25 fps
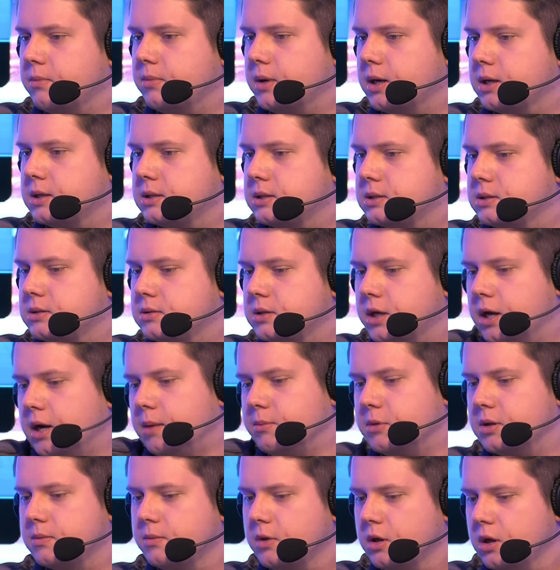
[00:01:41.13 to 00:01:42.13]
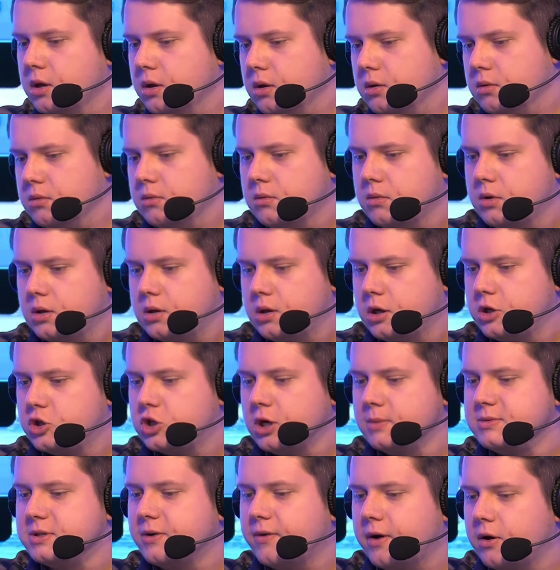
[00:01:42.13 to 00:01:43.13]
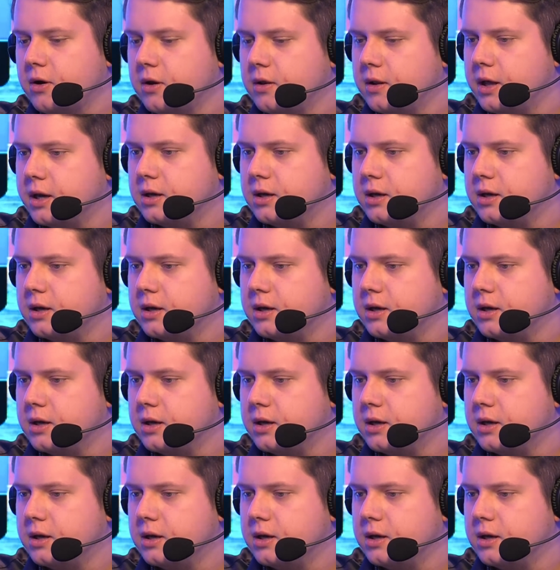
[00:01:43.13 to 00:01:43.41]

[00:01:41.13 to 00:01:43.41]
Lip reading: But yeah, I mean, in terms of area,